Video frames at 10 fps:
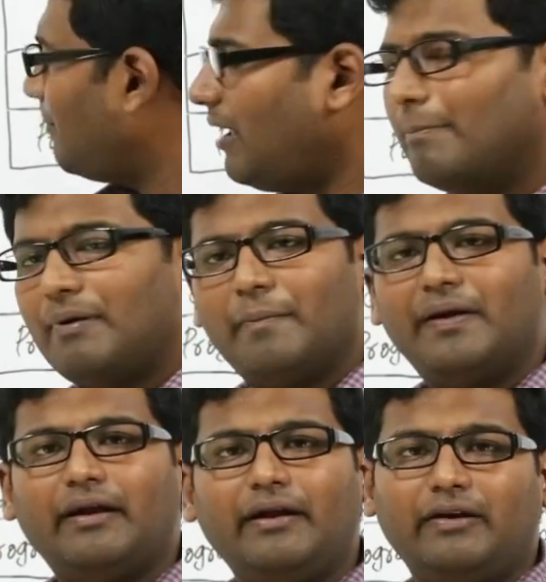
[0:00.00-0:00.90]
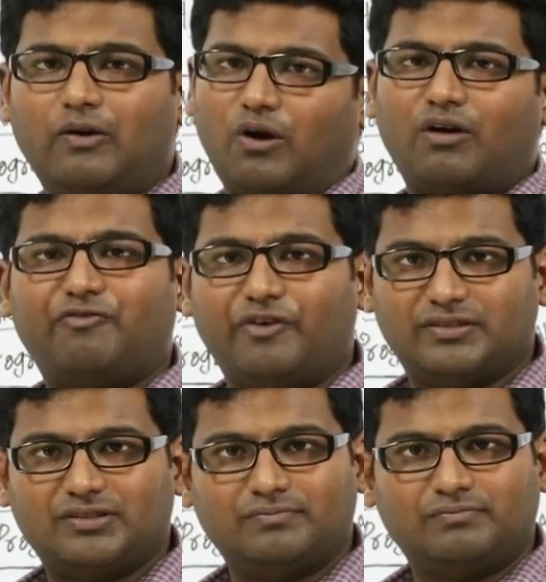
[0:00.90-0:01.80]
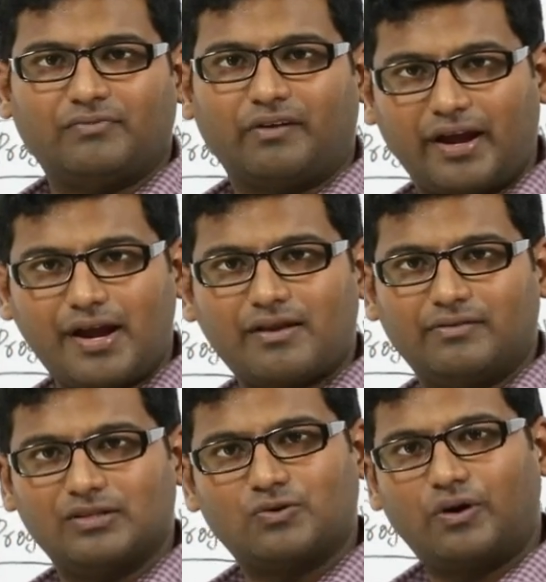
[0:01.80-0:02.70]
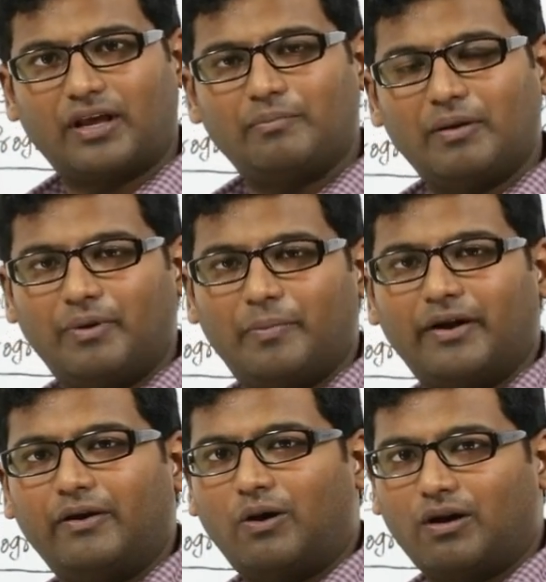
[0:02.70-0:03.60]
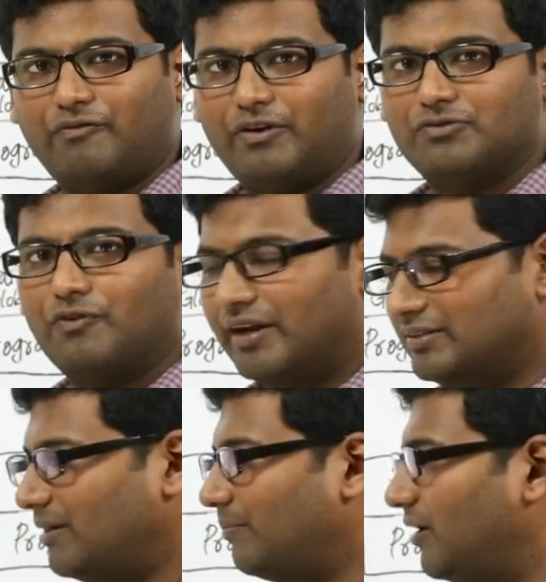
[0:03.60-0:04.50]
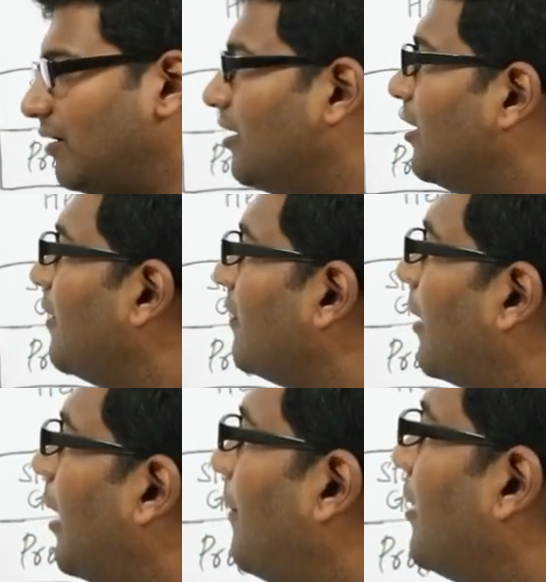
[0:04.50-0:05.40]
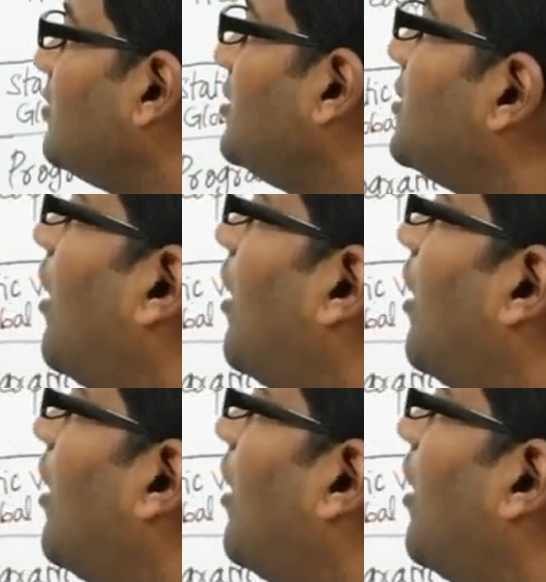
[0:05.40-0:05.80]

can be implemented in lot of ways, right? This code can be implemented in lot of ways. For example, among